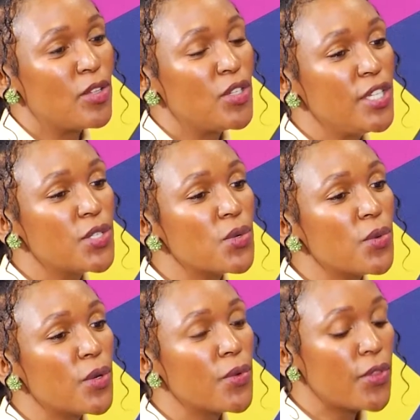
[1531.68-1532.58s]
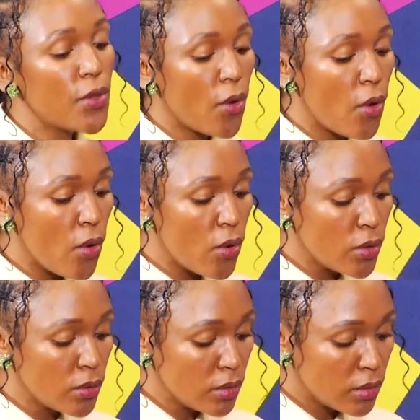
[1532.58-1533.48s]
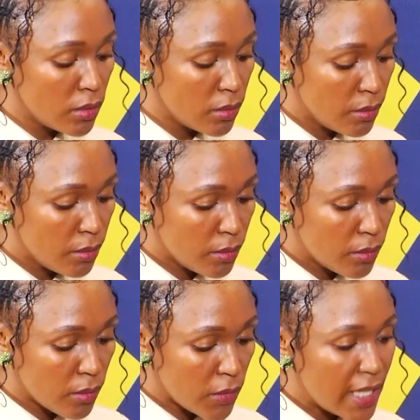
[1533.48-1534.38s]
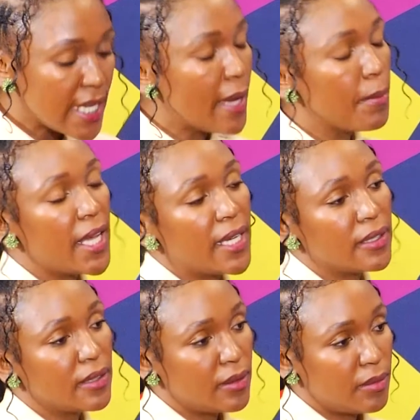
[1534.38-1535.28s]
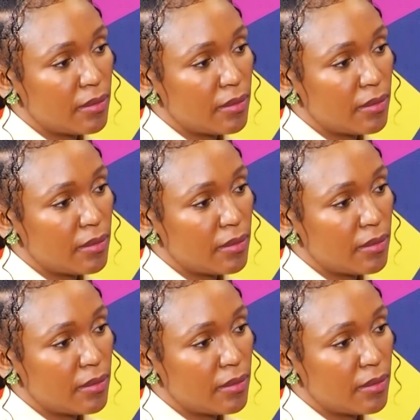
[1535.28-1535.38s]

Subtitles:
You need to work with your own timeline.